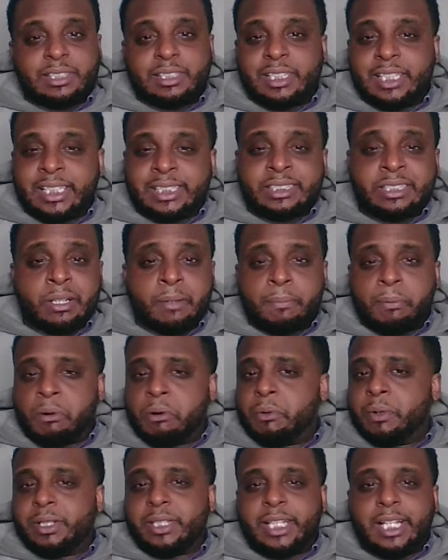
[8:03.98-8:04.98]
Last-Tear
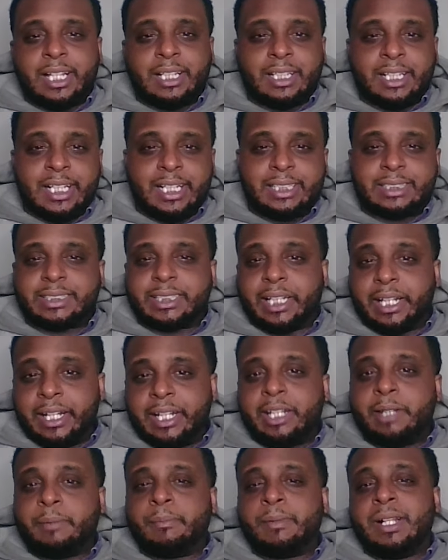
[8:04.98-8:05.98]
Poa in that last
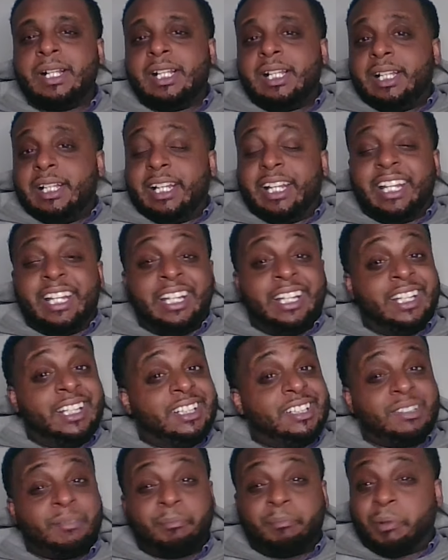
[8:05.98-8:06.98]
game
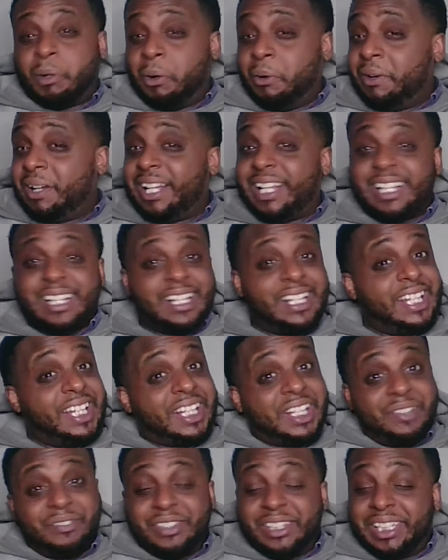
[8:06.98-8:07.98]
and Poa had a heck
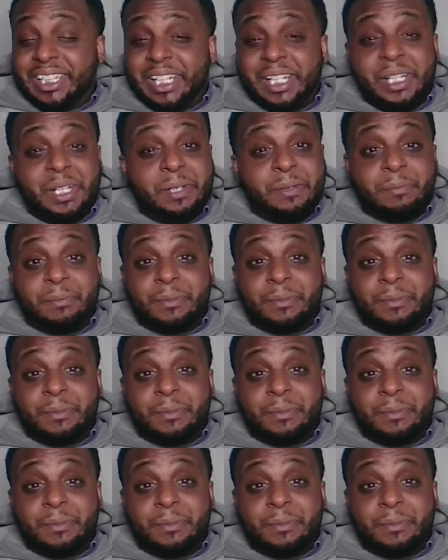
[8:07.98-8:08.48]
of a game,